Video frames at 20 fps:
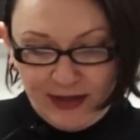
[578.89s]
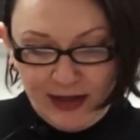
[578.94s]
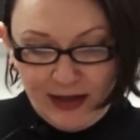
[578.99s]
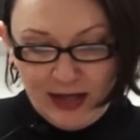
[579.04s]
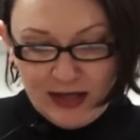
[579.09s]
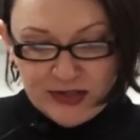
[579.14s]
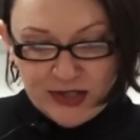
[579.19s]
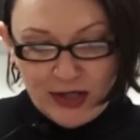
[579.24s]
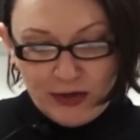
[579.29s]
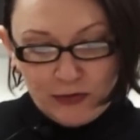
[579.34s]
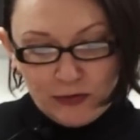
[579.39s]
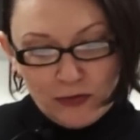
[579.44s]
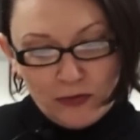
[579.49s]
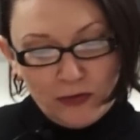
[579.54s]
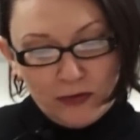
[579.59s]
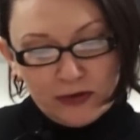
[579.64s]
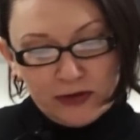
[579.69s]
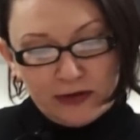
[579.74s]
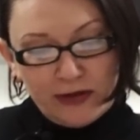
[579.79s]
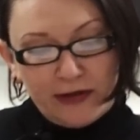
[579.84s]
As I grew
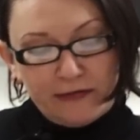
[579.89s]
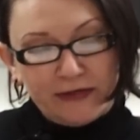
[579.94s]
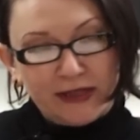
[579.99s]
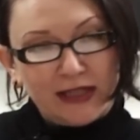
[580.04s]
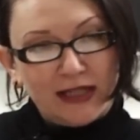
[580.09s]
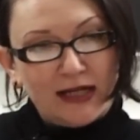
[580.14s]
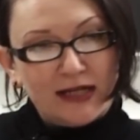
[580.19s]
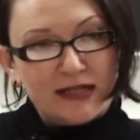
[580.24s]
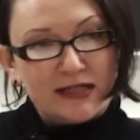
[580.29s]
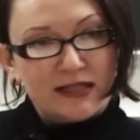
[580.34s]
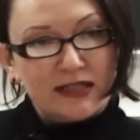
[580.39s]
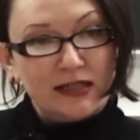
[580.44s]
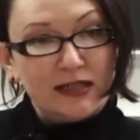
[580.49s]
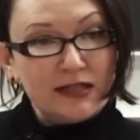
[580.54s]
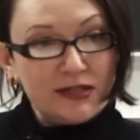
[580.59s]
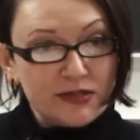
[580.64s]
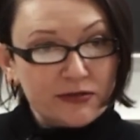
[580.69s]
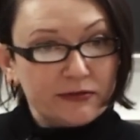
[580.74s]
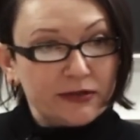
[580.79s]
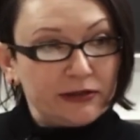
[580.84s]
older, I realized it
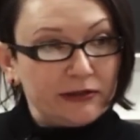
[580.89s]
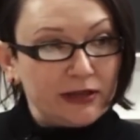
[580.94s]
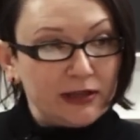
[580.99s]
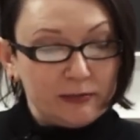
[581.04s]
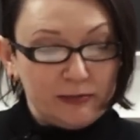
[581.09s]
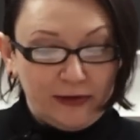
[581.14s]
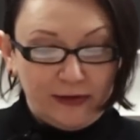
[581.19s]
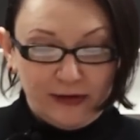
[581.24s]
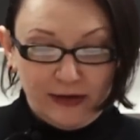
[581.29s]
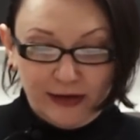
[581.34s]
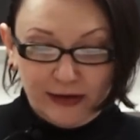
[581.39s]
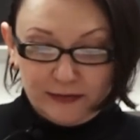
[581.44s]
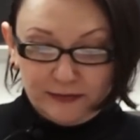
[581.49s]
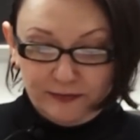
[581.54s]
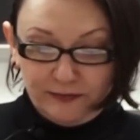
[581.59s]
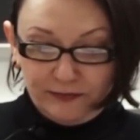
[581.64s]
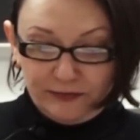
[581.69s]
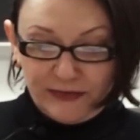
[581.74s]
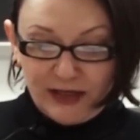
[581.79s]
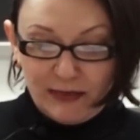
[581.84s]
is a regrettable thing,
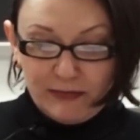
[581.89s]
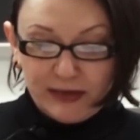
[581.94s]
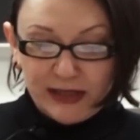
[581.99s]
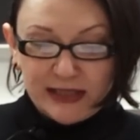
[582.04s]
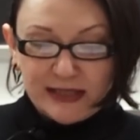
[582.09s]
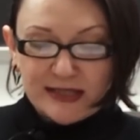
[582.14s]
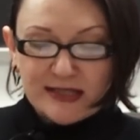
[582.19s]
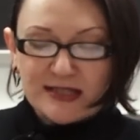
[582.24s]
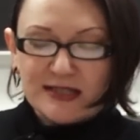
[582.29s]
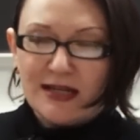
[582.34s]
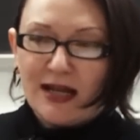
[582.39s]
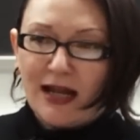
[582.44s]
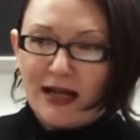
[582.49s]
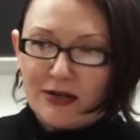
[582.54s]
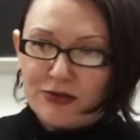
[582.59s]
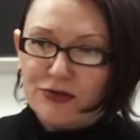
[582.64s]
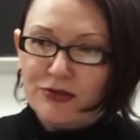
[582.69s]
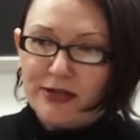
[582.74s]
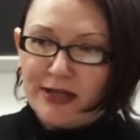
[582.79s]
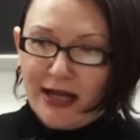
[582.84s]
but it doesn't
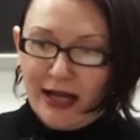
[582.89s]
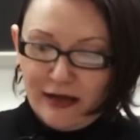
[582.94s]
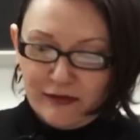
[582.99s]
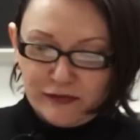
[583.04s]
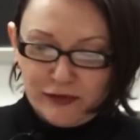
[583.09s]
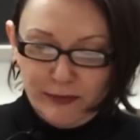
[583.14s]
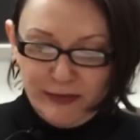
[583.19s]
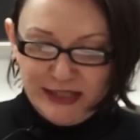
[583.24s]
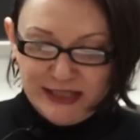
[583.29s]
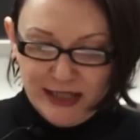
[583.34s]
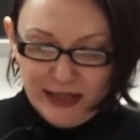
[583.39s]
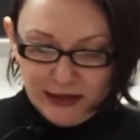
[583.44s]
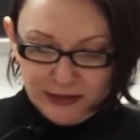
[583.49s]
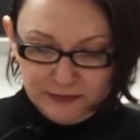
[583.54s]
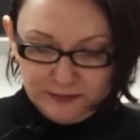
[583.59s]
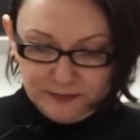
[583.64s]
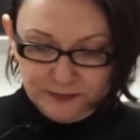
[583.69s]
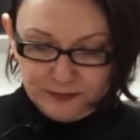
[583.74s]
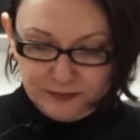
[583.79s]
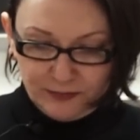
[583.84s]
actually have to be
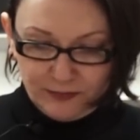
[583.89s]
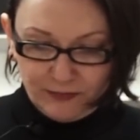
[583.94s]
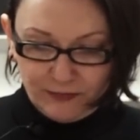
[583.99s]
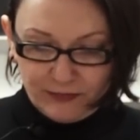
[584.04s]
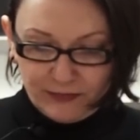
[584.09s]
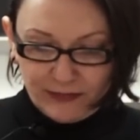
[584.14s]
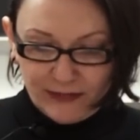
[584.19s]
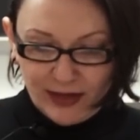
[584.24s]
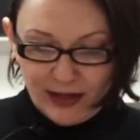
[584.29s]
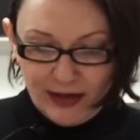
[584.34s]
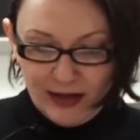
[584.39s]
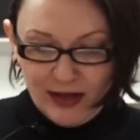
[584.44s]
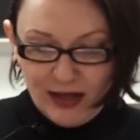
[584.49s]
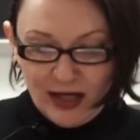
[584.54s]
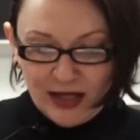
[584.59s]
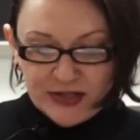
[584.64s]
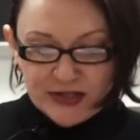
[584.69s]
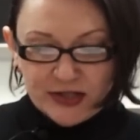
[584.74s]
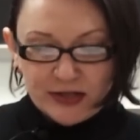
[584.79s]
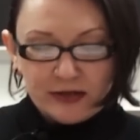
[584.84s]
done.
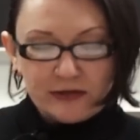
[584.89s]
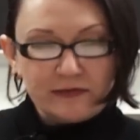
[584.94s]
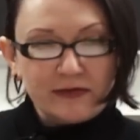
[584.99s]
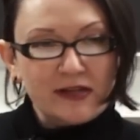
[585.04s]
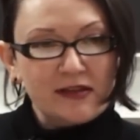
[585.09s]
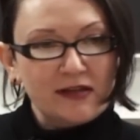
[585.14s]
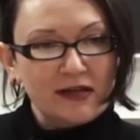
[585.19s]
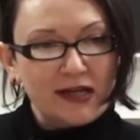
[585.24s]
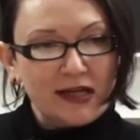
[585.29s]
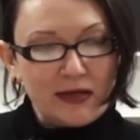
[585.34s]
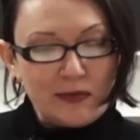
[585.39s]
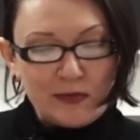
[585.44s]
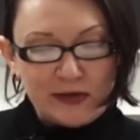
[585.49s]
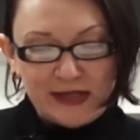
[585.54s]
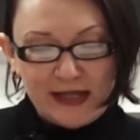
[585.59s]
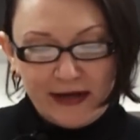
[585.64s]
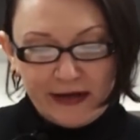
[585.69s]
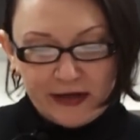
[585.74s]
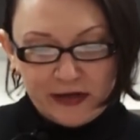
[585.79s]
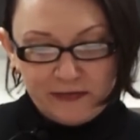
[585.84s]
I started rethinking what
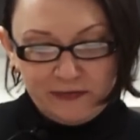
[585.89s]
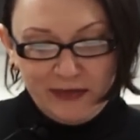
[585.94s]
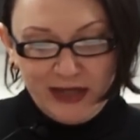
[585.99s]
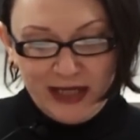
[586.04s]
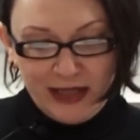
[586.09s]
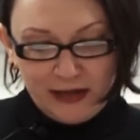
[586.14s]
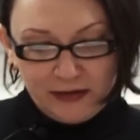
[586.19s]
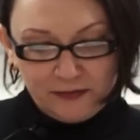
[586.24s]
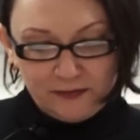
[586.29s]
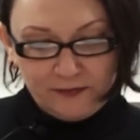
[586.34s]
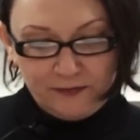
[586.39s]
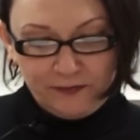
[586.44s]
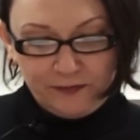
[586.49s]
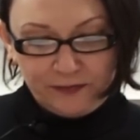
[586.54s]
that could mean.